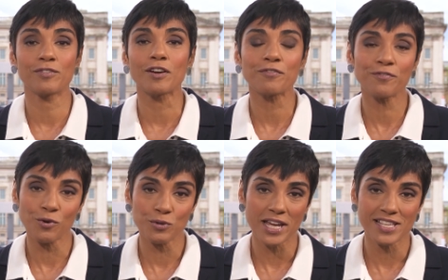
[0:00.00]
for a
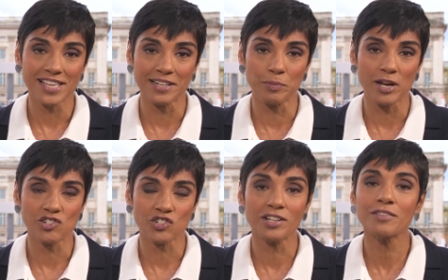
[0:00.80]
four-day
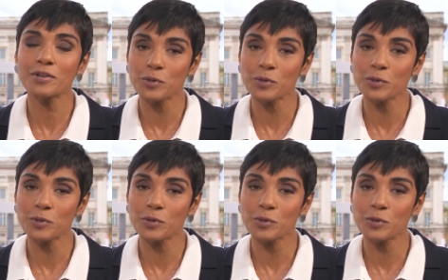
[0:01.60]
celebration of the